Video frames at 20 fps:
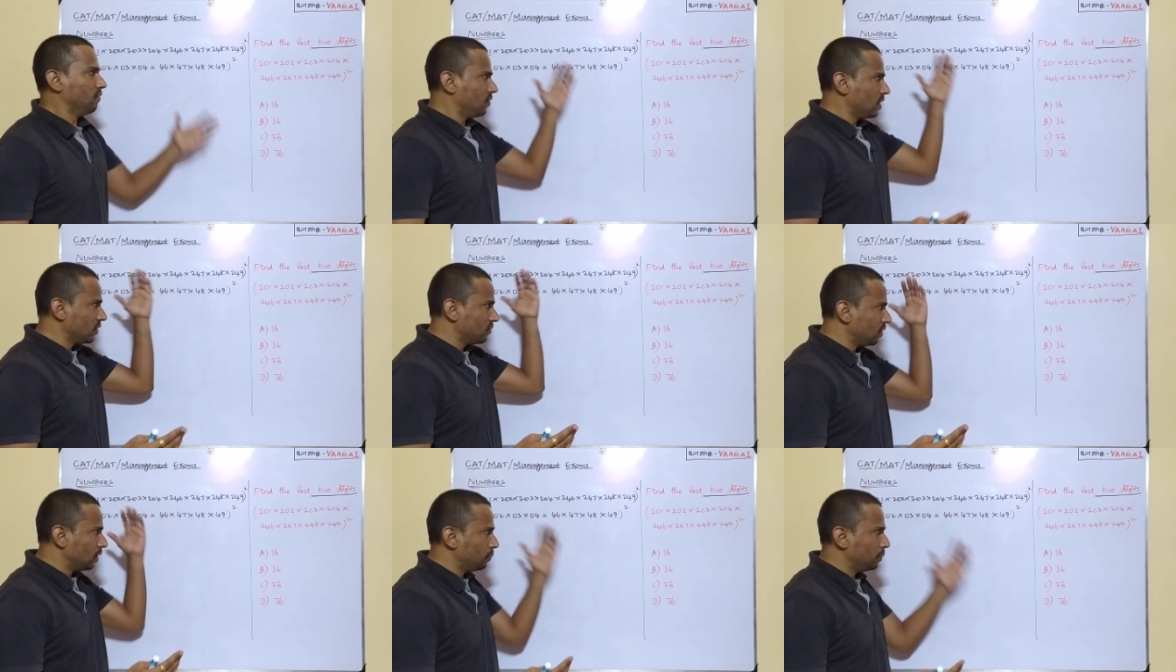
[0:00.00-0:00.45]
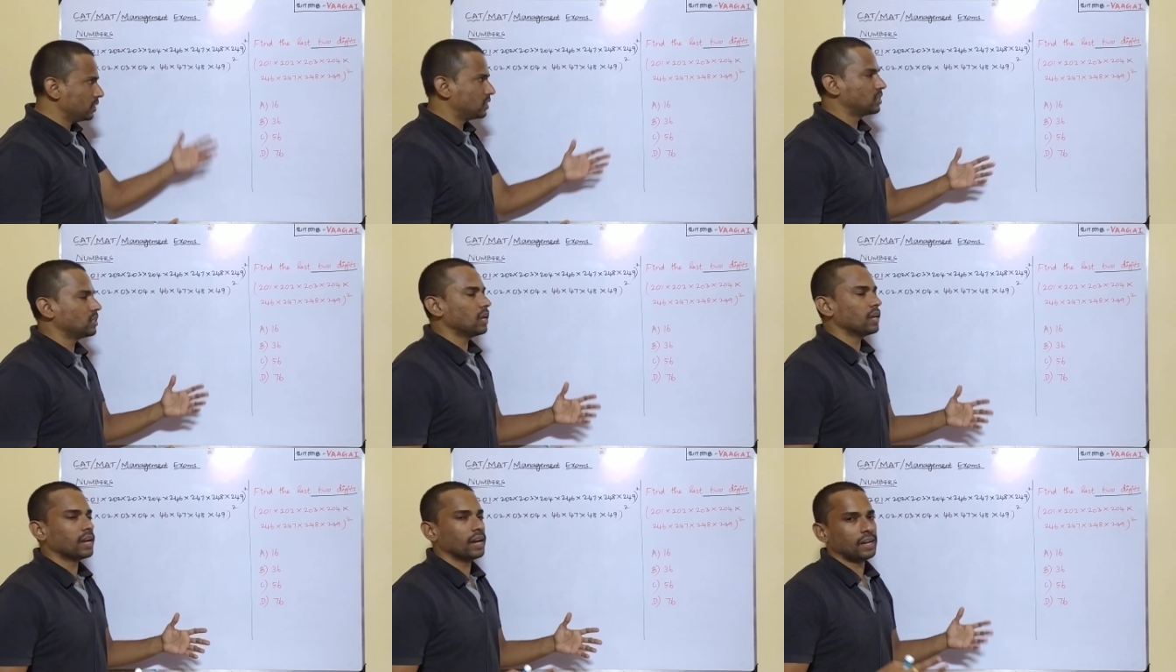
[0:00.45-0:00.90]
We will be
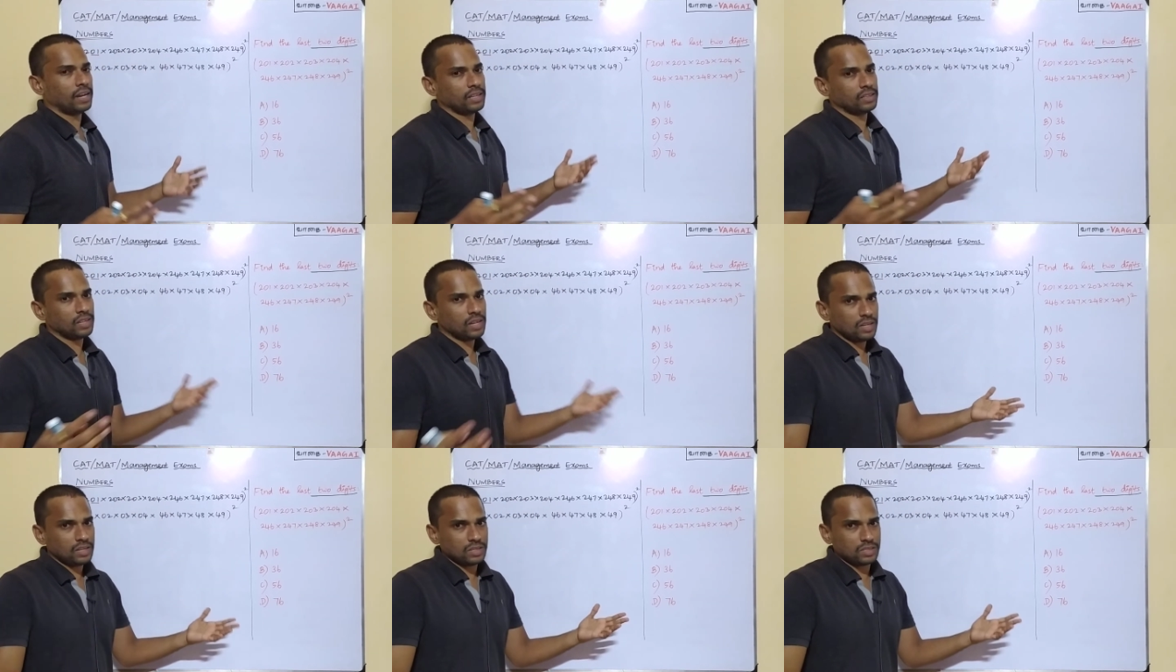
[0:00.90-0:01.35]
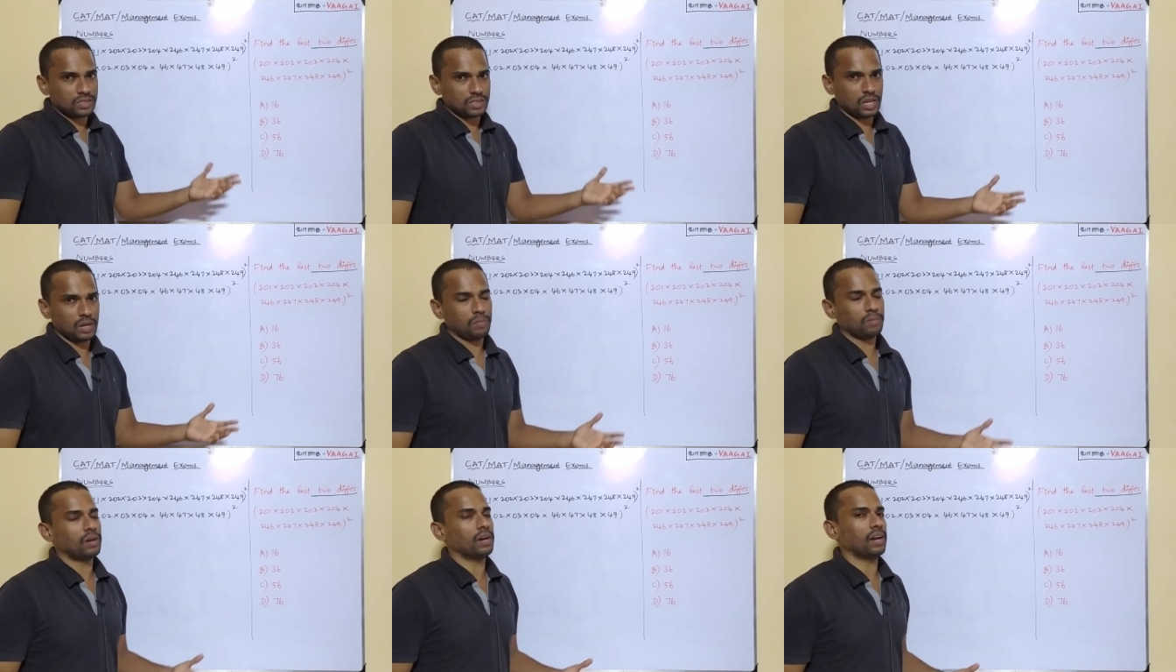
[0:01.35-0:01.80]
still getting the
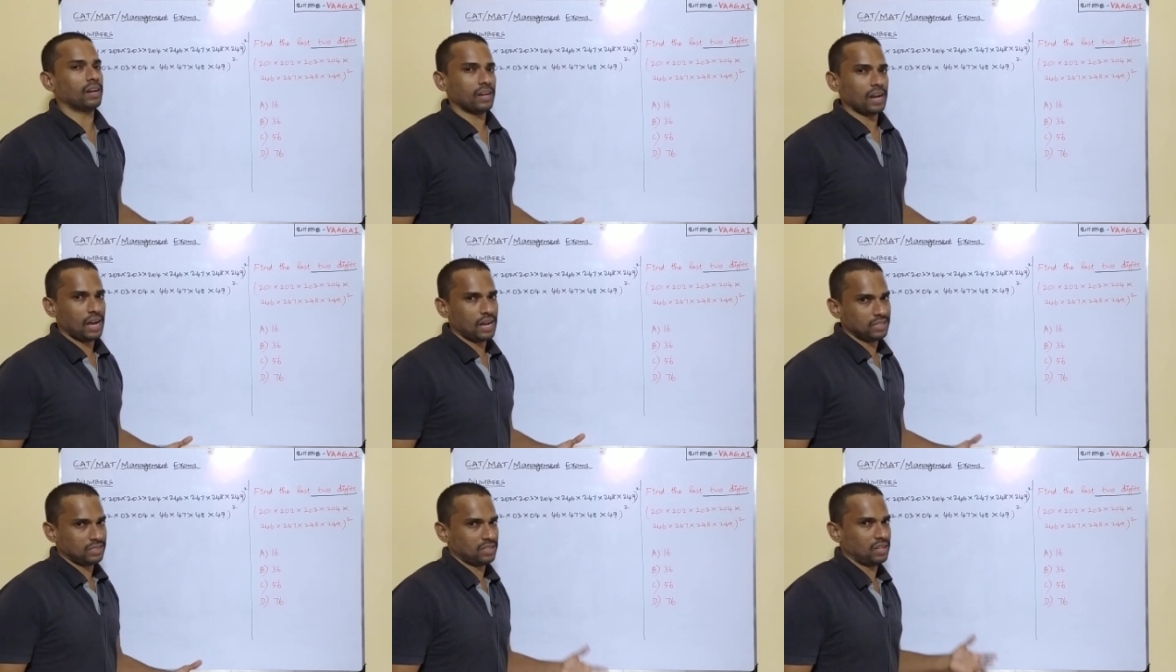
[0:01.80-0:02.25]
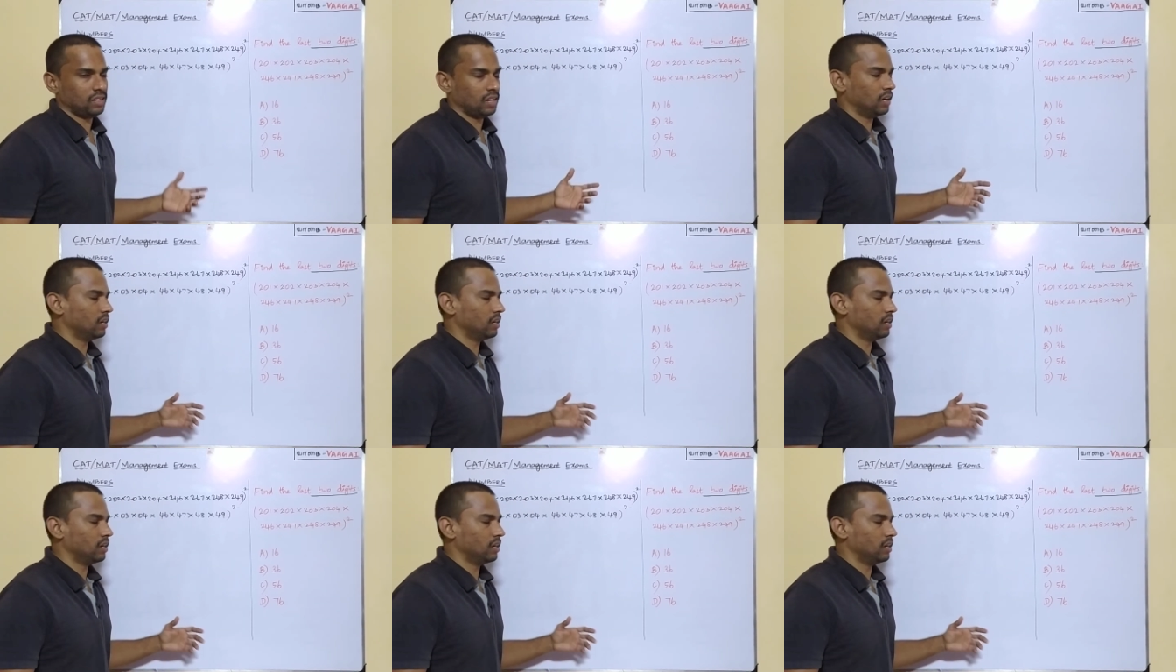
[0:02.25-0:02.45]
same correct answer.